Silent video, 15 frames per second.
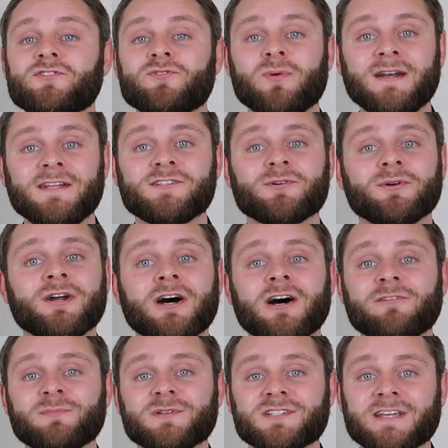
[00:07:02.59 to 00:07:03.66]

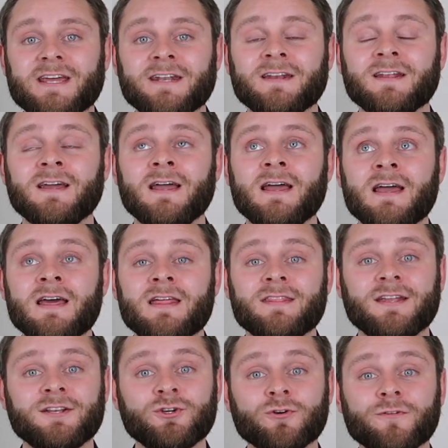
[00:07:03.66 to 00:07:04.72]
22.5%,
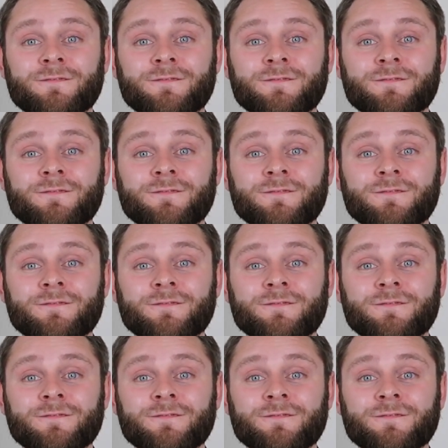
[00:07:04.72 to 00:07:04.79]
then you're